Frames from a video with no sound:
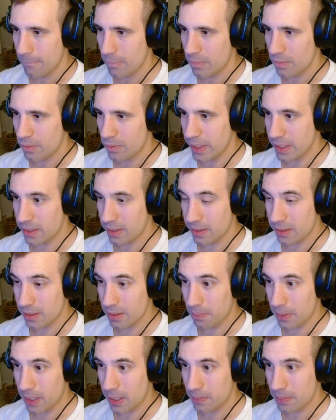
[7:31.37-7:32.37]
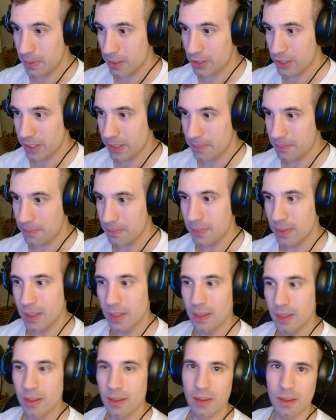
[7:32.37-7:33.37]
right there at the bottom of the ship,
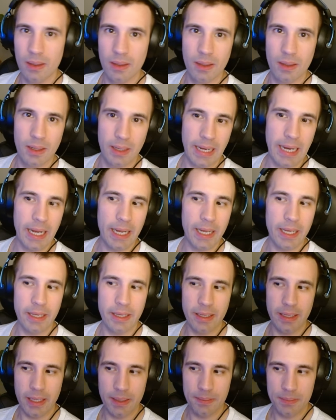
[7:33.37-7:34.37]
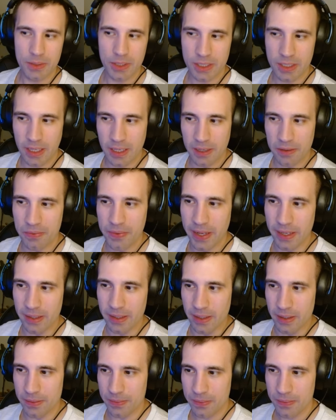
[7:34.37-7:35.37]
I am just not a fan
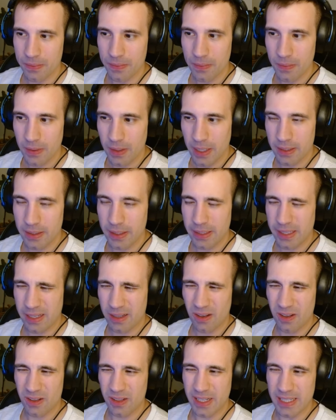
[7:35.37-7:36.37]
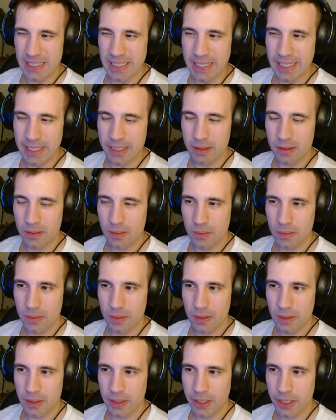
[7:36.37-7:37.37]
of. I think they call it a keel
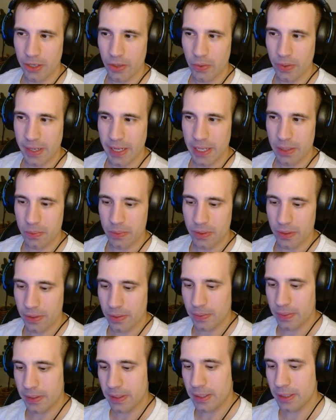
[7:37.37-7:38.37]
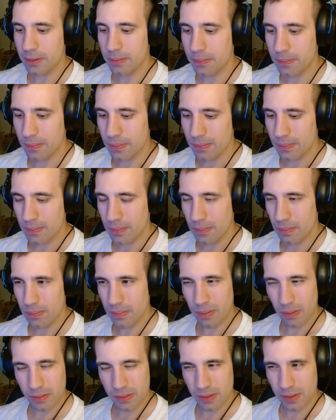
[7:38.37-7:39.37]
in the Q&A when they were
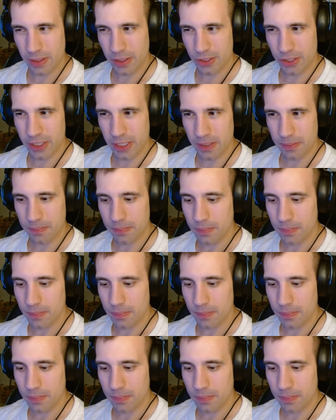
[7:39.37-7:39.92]
building this ship.